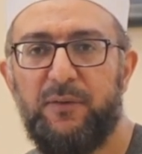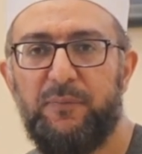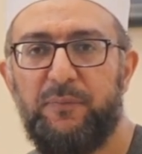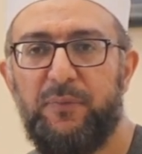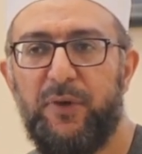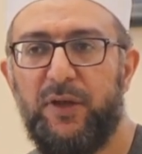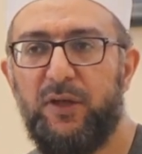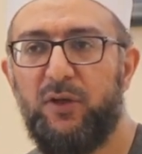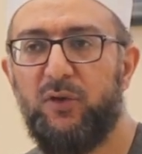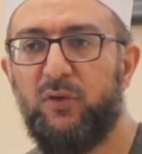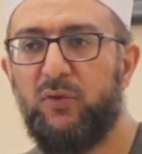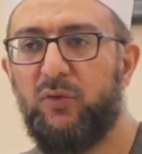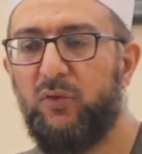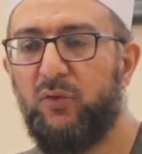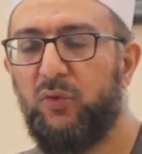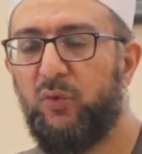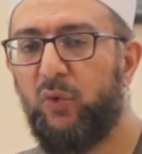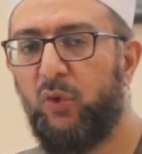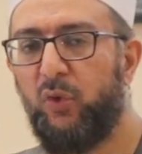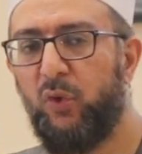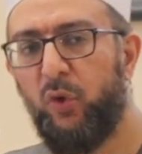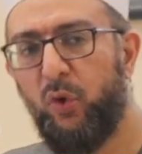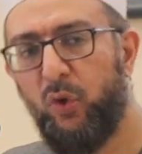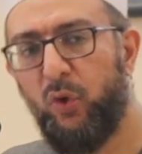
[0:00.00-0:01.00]
but
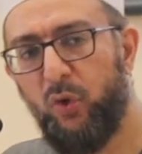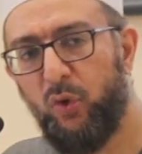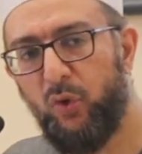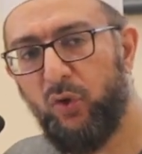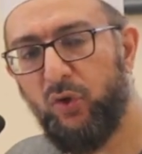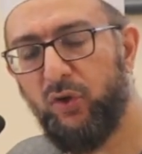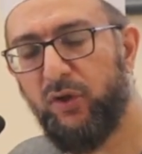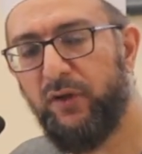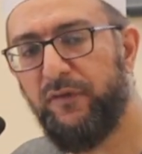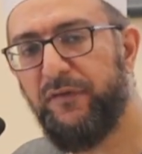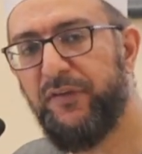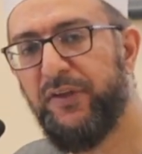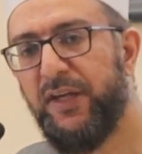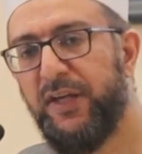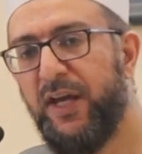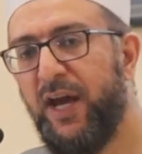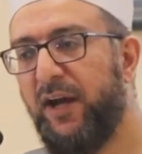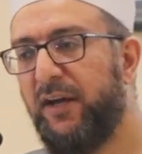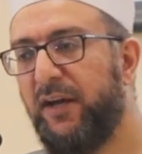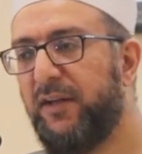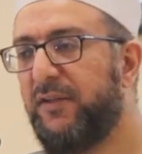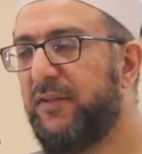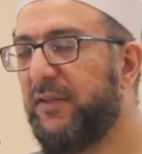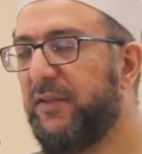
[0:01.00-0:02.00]
all of the
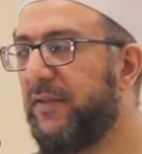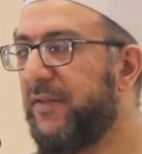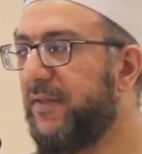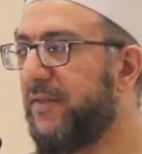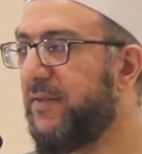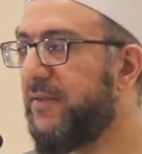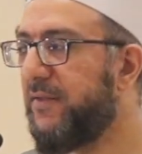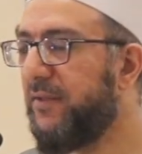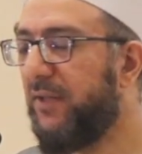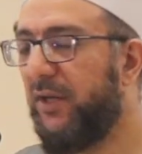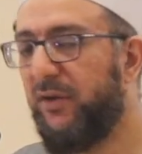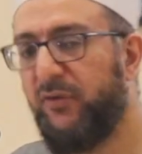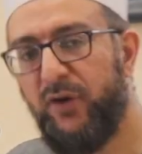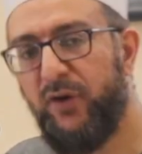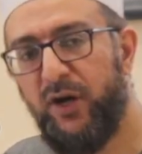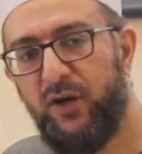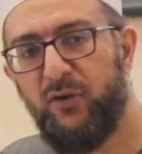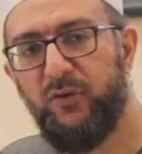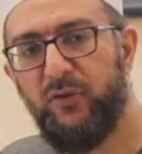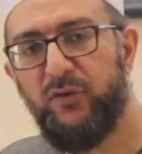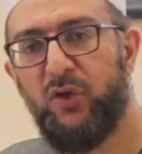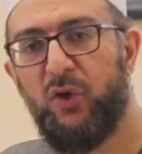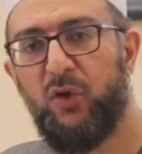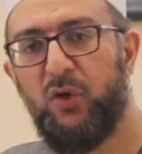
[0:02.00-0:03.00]
actors
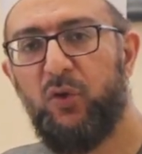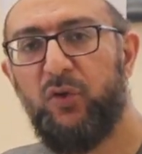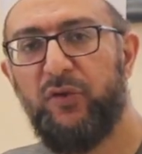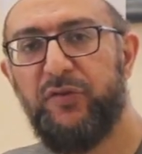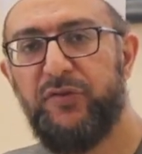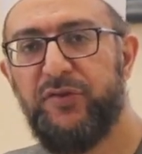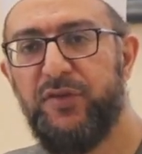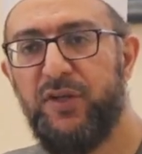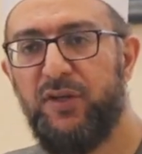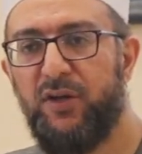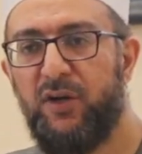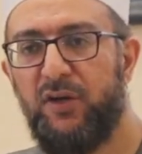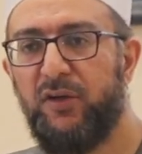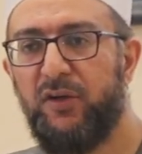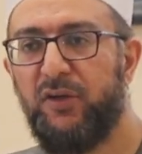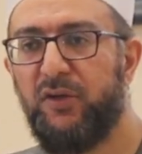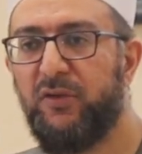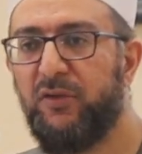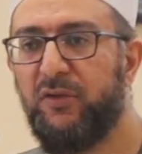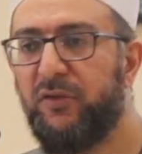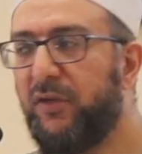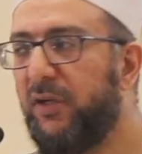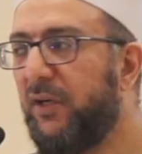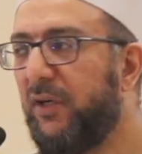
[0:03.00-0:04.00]
around the whole
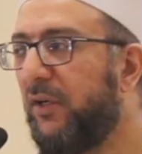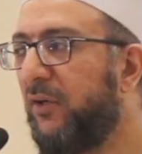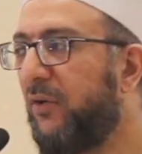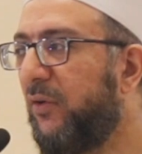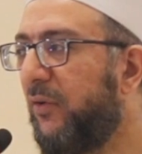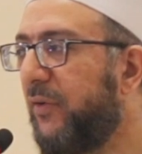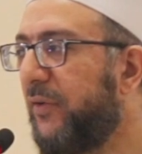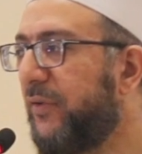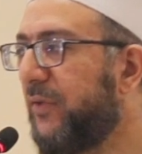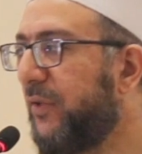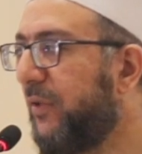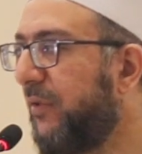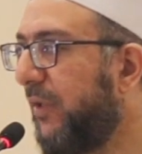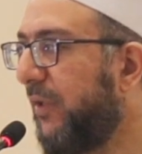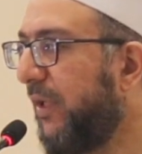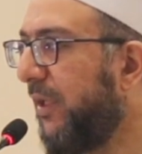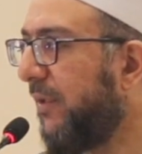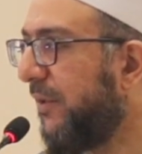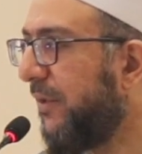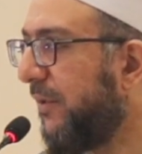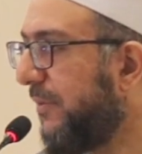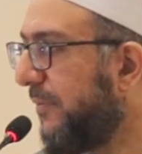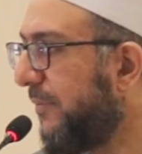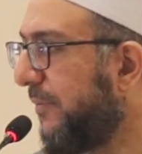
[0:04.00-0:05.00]
scenario are also
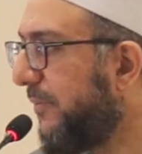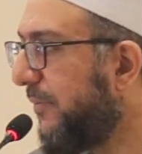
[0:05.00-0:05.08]
here.